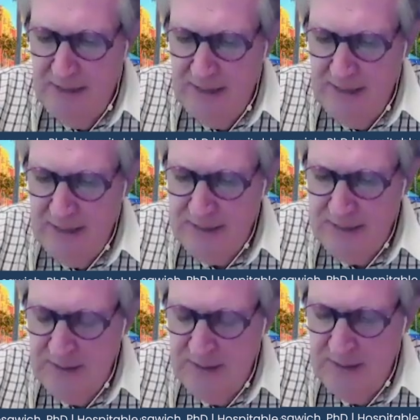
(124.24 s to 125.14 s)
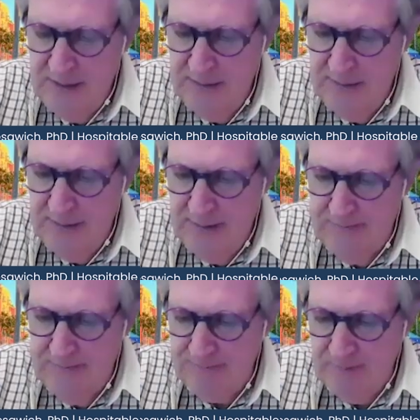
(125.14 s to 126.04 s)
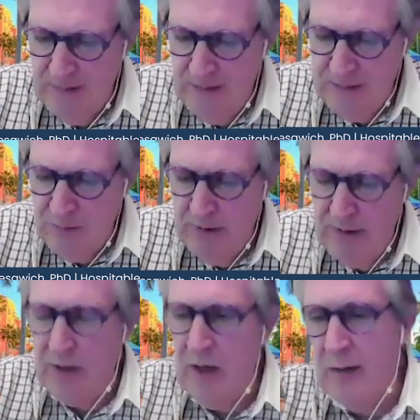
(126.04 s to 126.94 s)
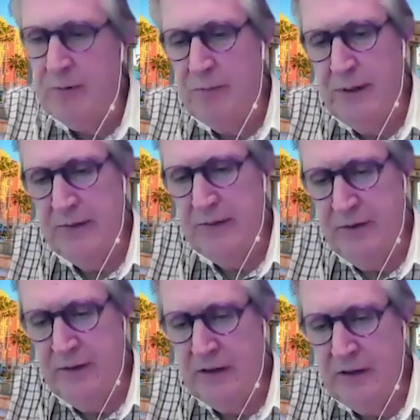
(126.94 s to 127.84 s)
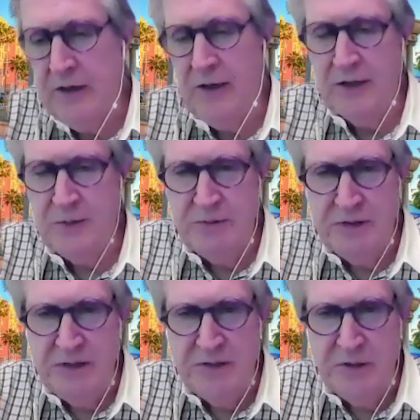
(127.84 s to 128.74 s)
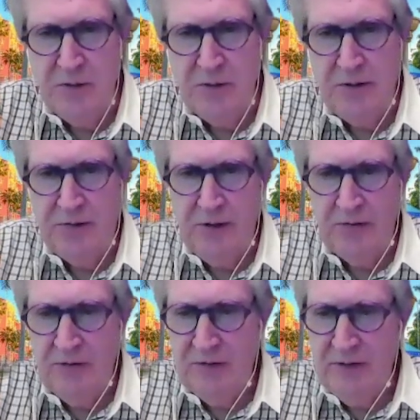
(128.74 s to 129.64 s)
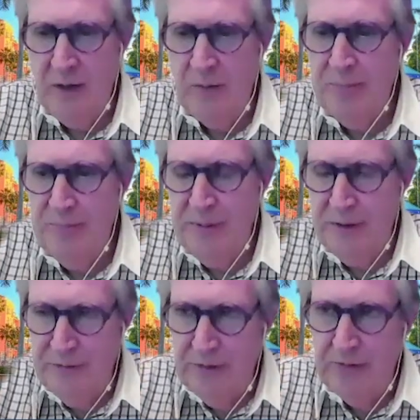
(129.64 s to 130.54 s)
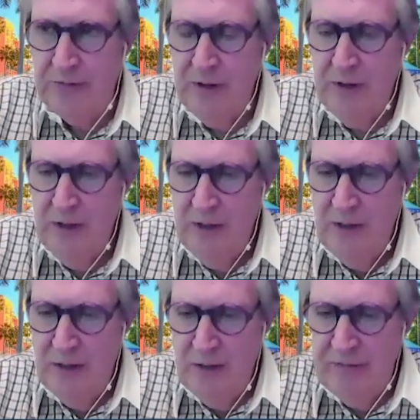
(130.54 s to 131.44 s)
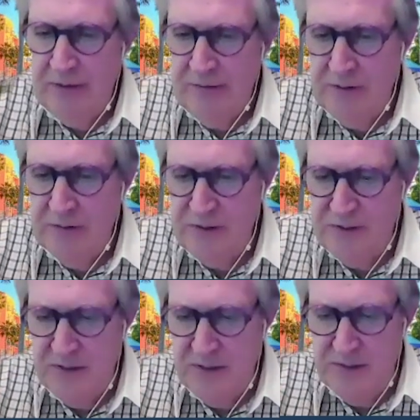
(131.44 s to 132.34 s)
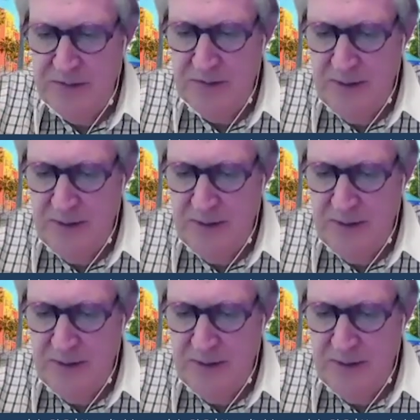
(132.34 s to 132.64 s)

as a um, as a way to complement the clinical expertise of the organization to help patients uh, fight their disease.